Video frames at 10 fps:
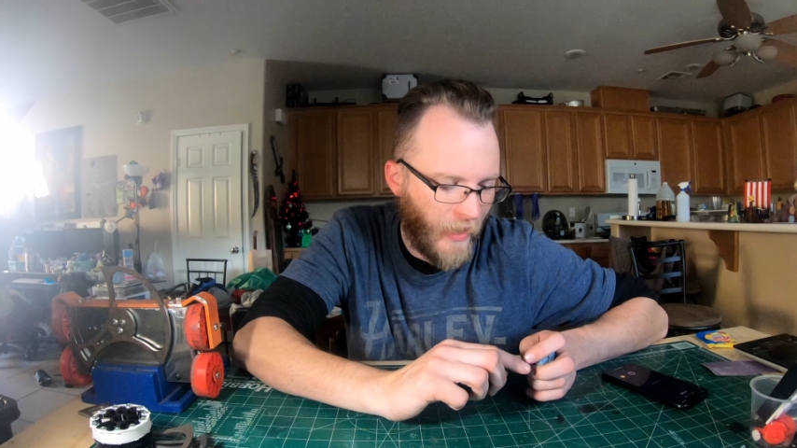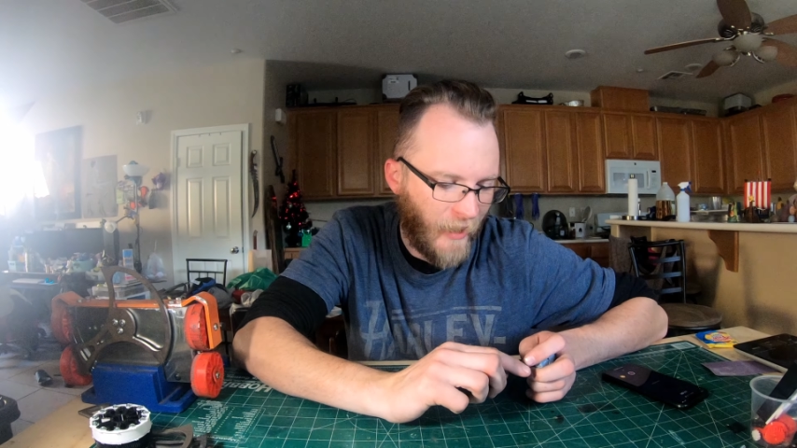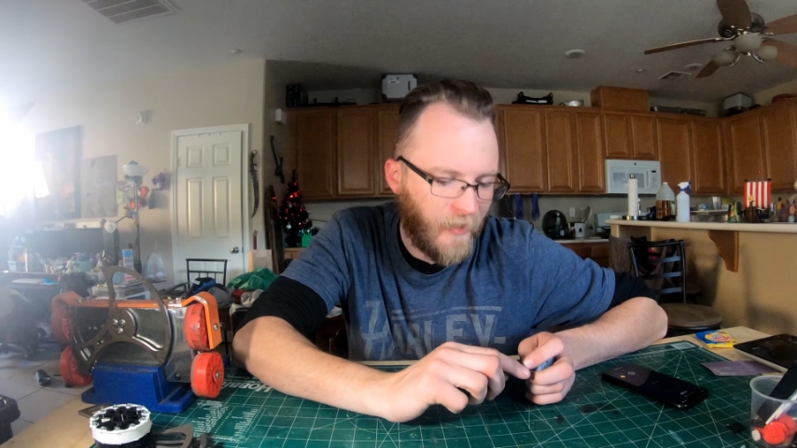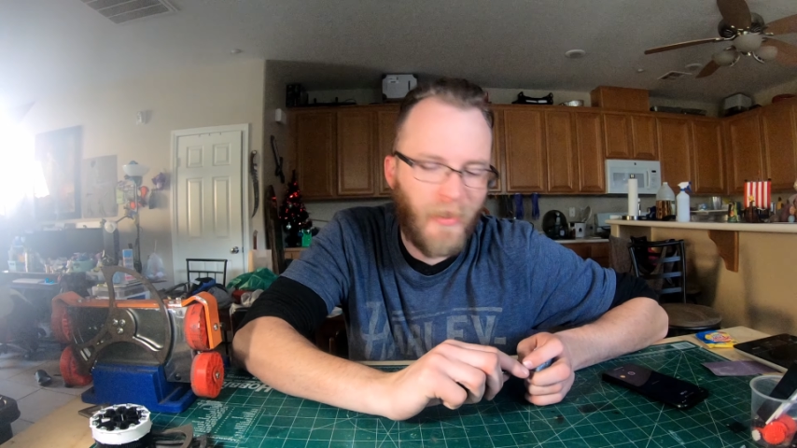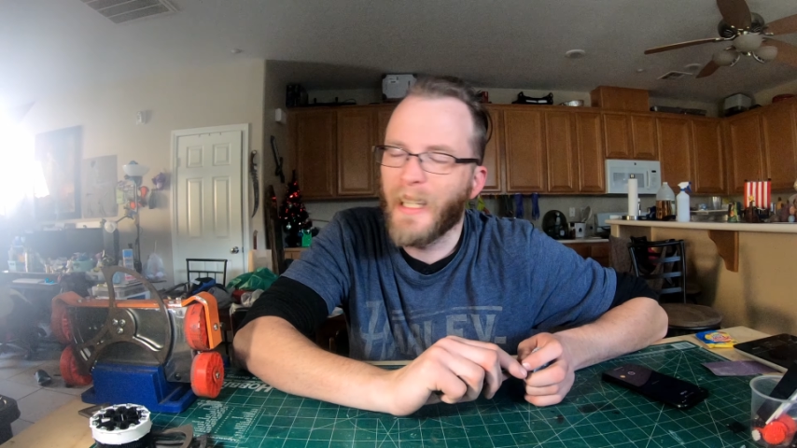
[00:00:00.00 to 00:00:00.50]

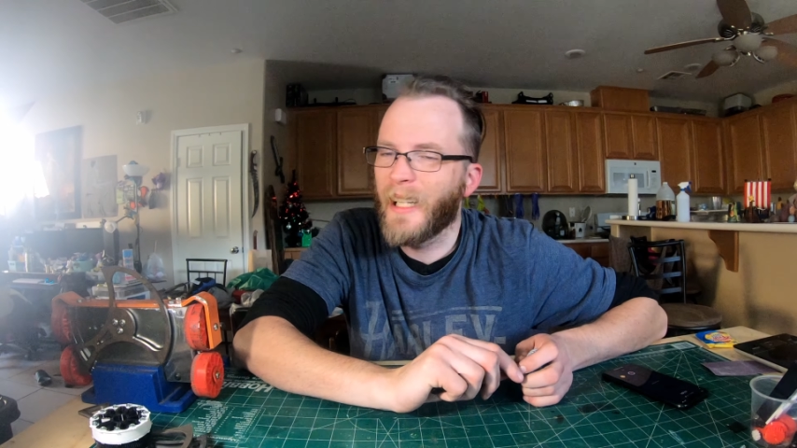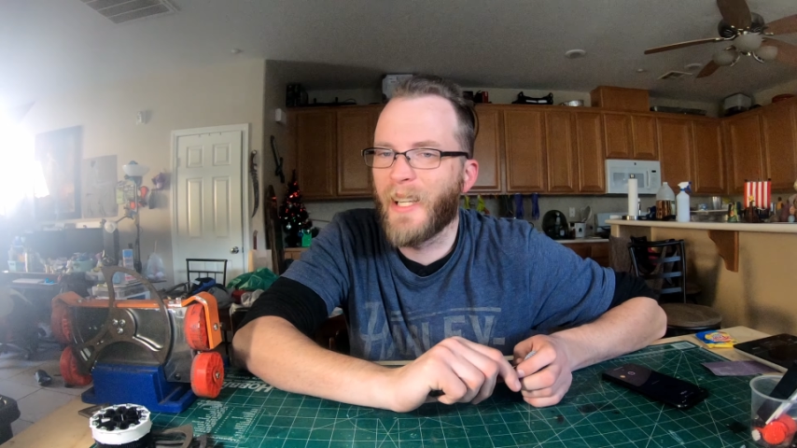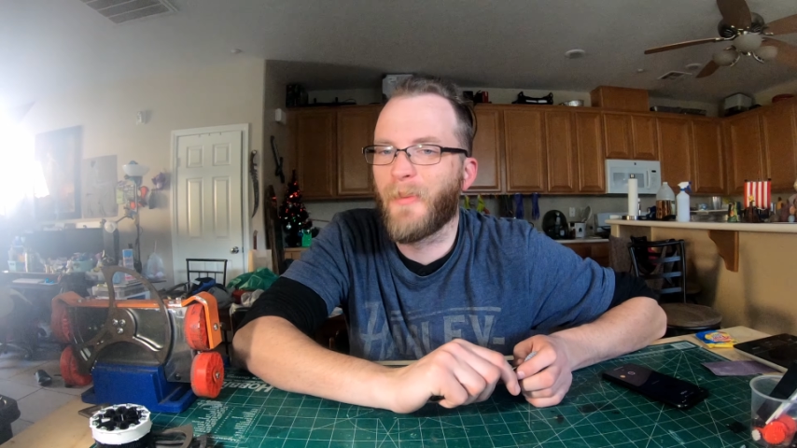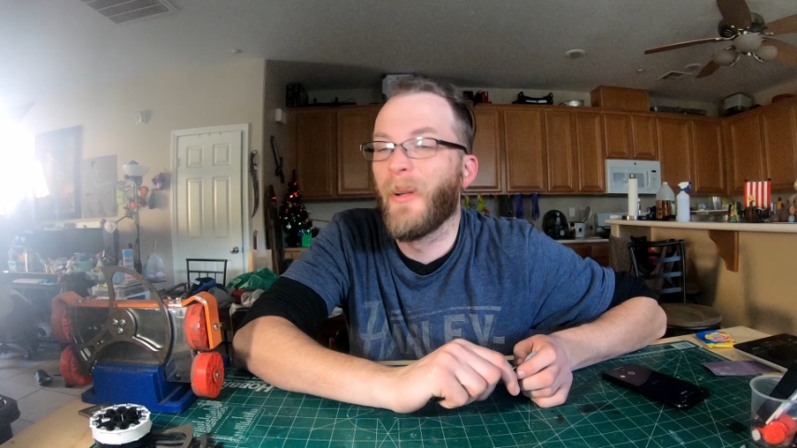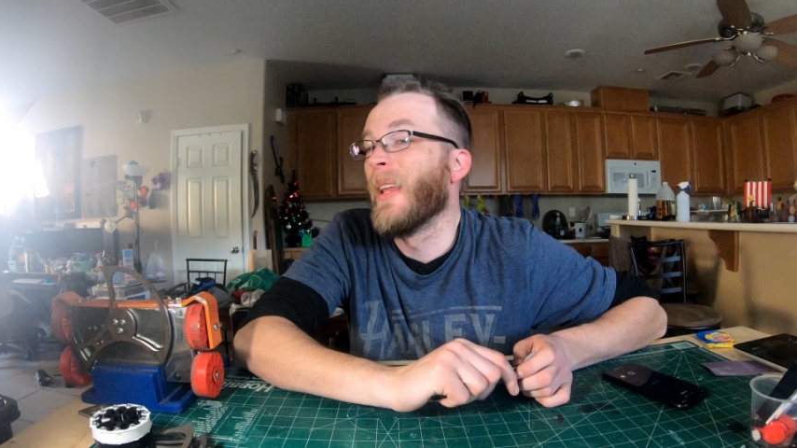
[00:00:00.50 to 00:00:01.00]
that fight had
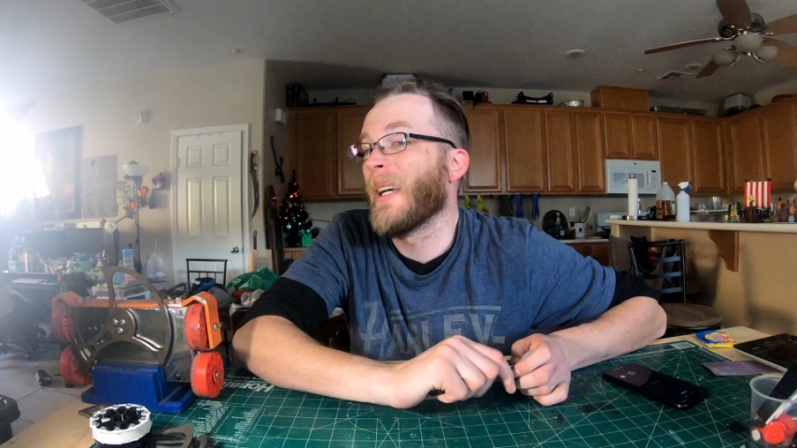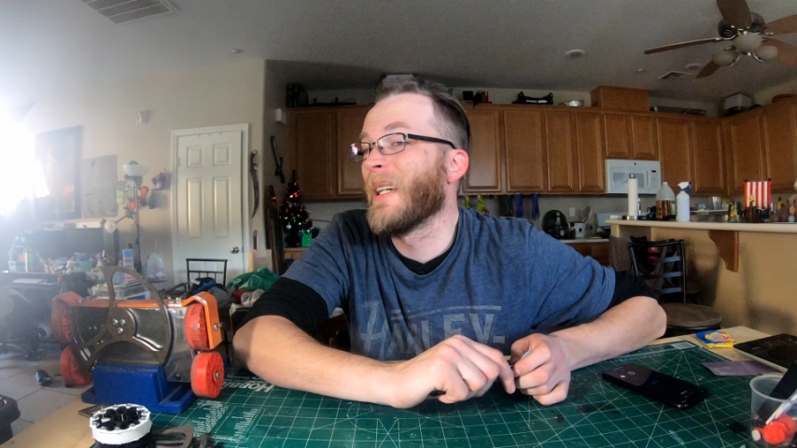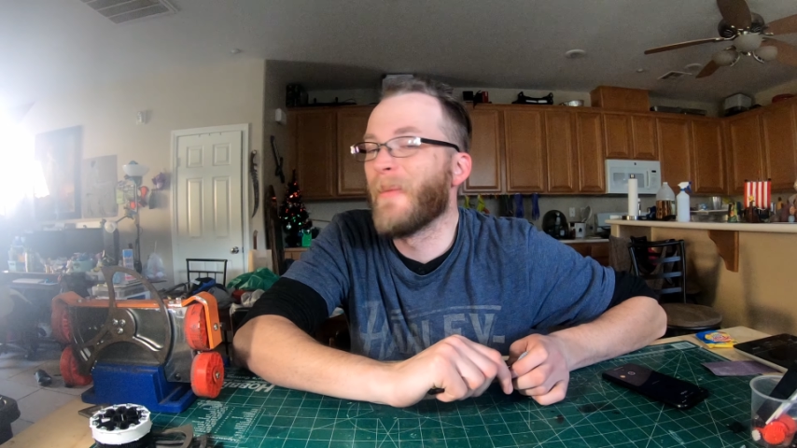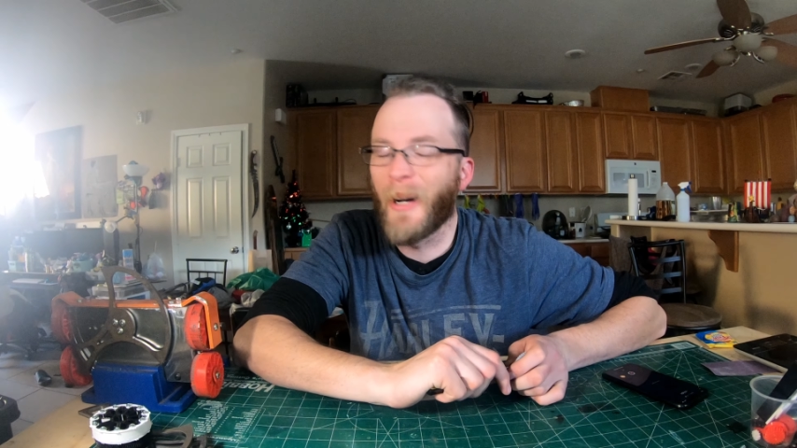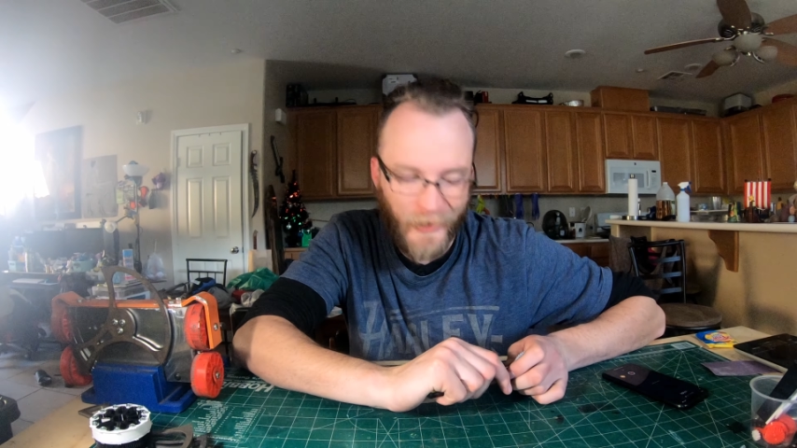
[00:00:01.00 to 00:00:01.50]
his wheel not
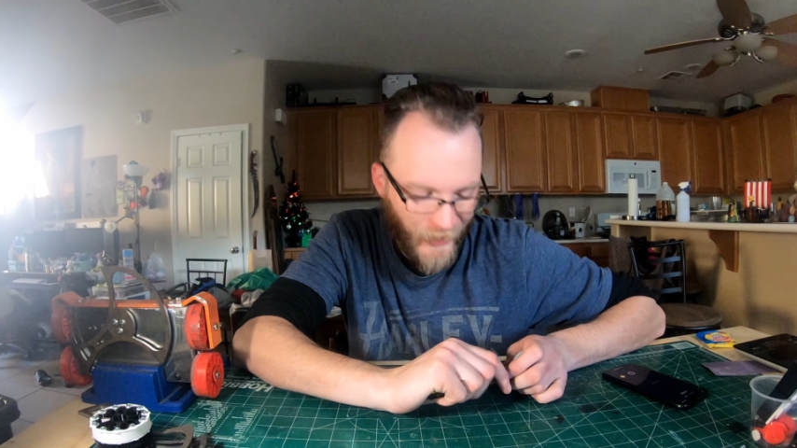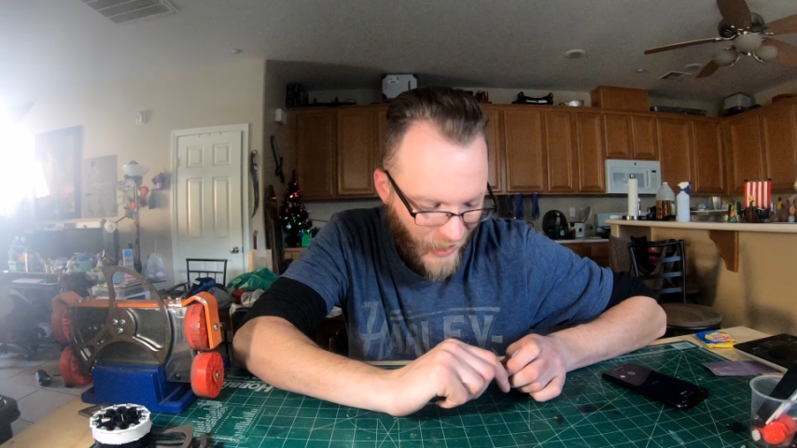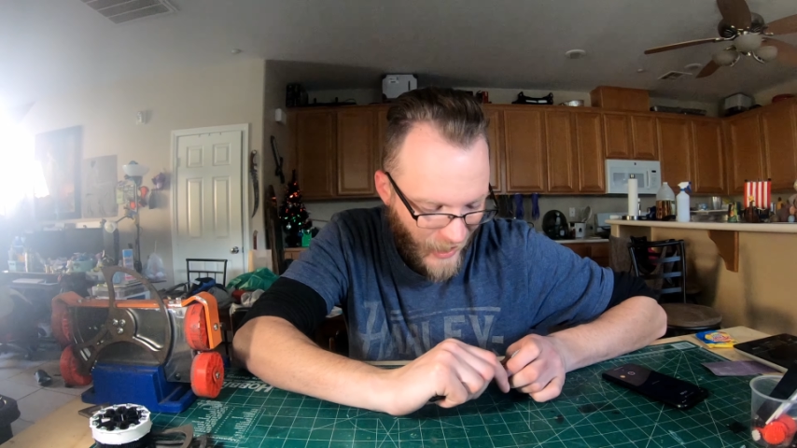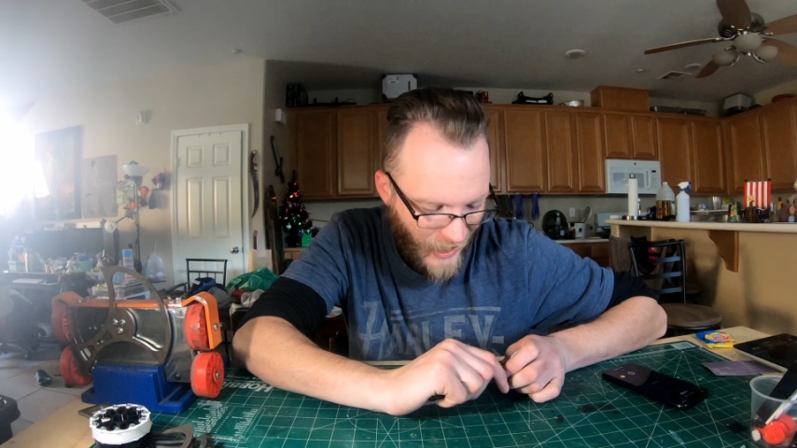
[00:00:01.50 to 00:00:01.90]
come off.